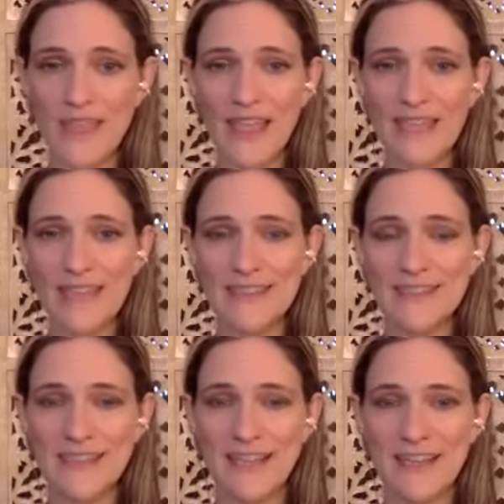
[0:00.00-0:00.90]

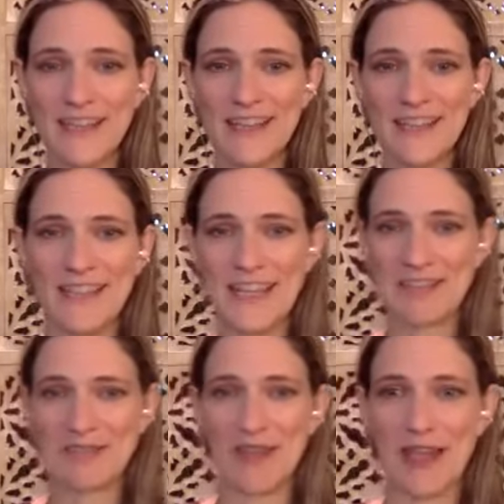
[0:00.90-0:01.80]
and
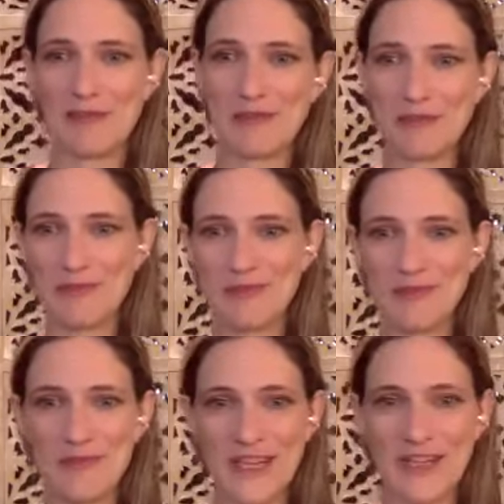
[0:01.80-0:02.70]
then I've
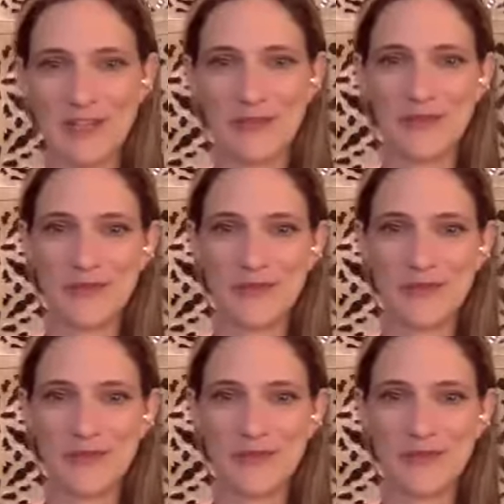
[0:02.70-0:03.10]
kind of